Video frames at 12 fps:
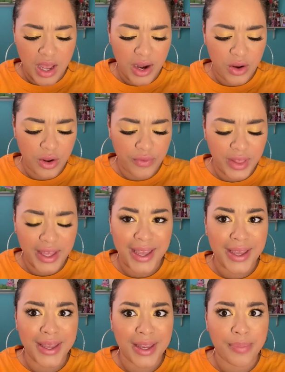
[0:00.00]
I don't know. I feel like
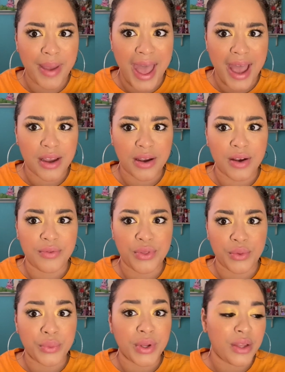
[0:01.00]
I could get a pack of
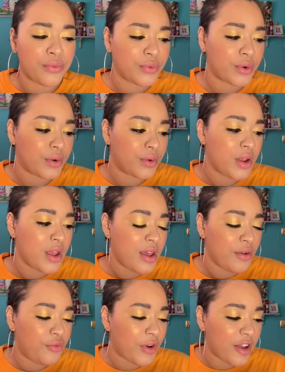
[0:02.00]
three for
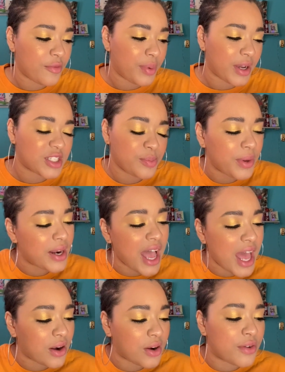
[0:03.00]
five bucks, but
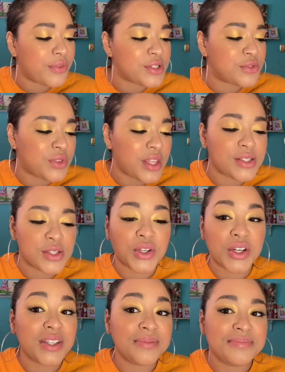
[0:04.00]
I don't know if it's this
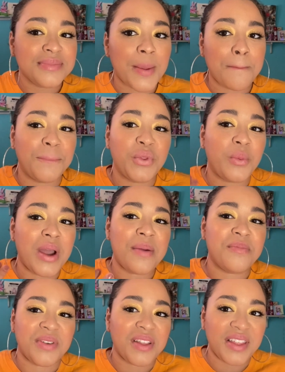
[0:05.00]
good, the way
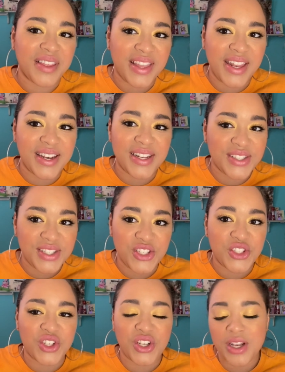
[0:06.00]
I'm feeling that it is
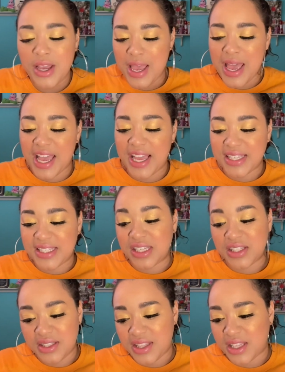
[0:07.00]
this good, I guess
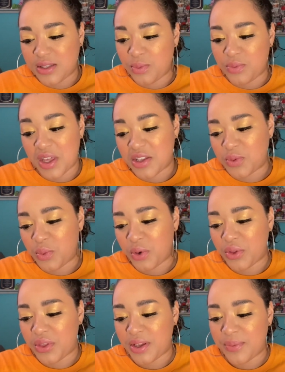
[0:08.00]
that's, that's, that's
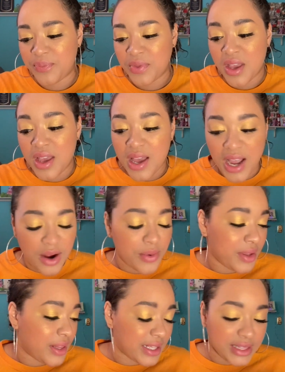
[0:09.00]
worth it. I
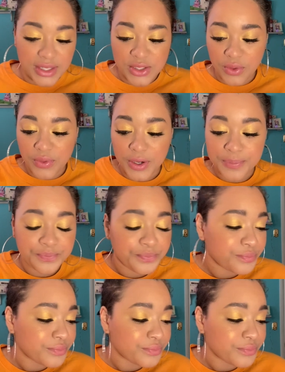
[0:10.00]
really like that so far.